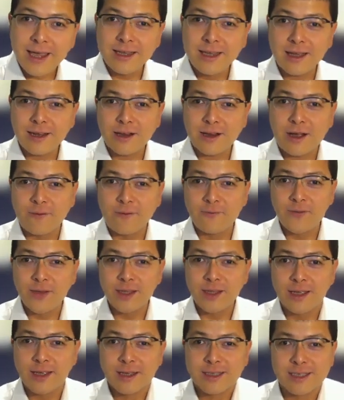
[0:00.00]
that
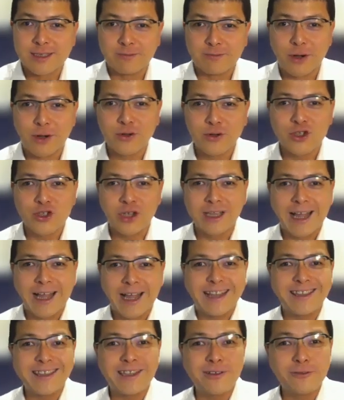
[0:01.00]
confidence motion
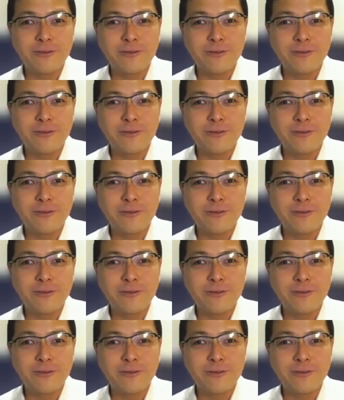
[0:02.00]
until